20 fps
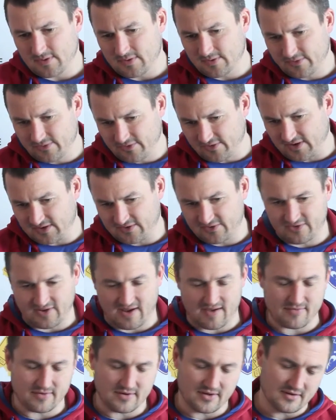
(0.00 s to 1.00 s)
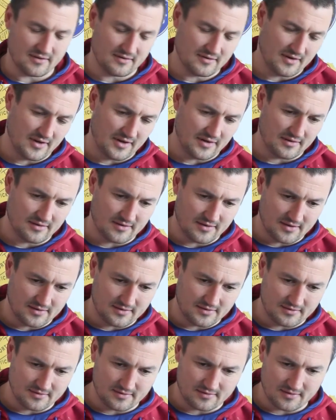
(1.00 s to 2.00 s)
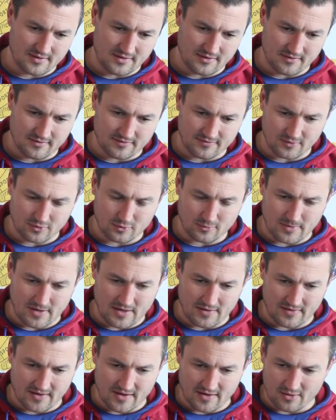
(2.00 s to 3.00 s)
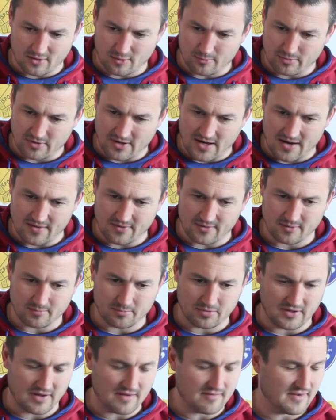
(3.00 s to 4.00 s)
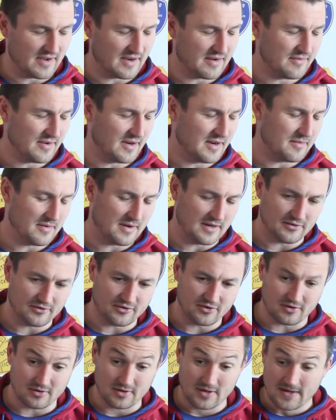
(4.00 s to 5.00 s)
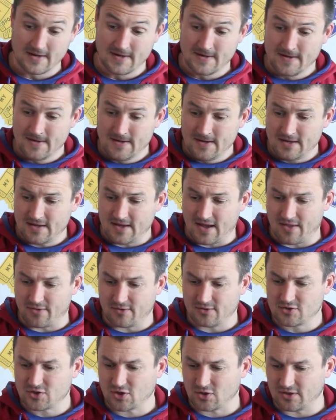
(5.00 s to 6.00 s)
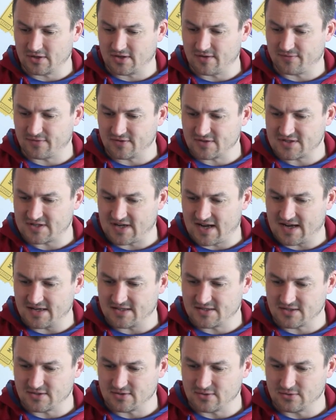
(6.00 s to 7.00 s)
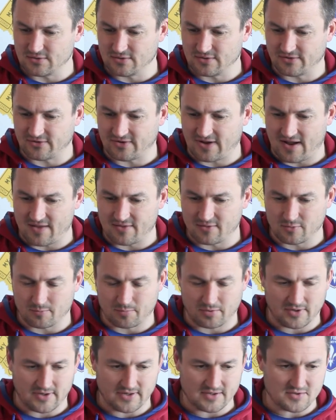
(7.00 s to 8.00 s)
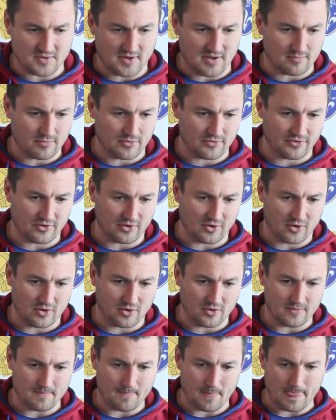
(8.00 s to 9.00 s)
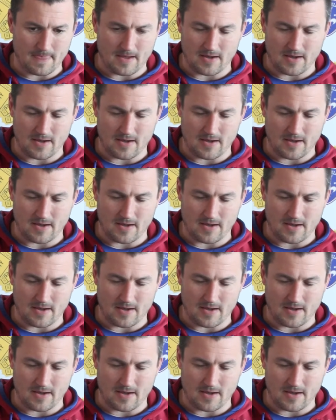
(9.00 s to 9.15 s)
6'7", and the full back there, O'Brien, that are playing very, very well. So yeah, they're a totally different side to the side that we played 12 months ago.